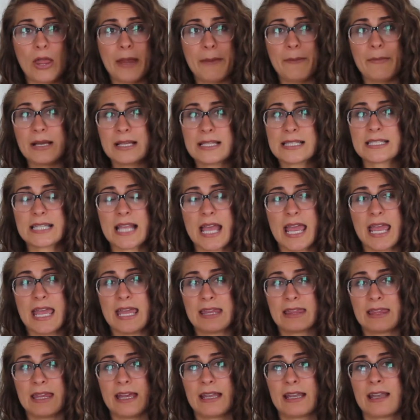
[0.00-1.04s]
I must
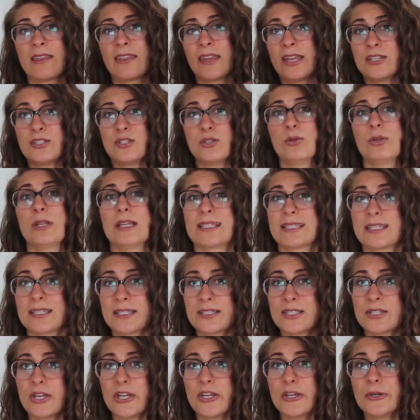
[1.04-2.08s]
say that they do
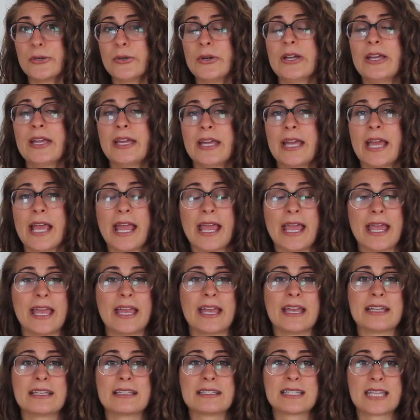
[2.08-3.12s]
listen to you
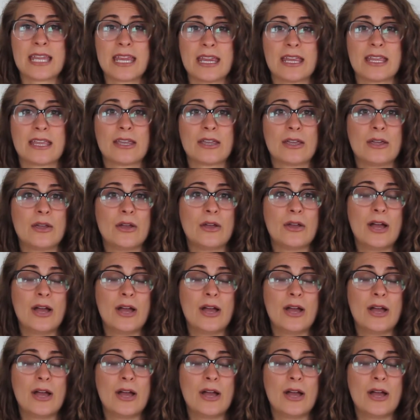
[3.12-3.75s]
and take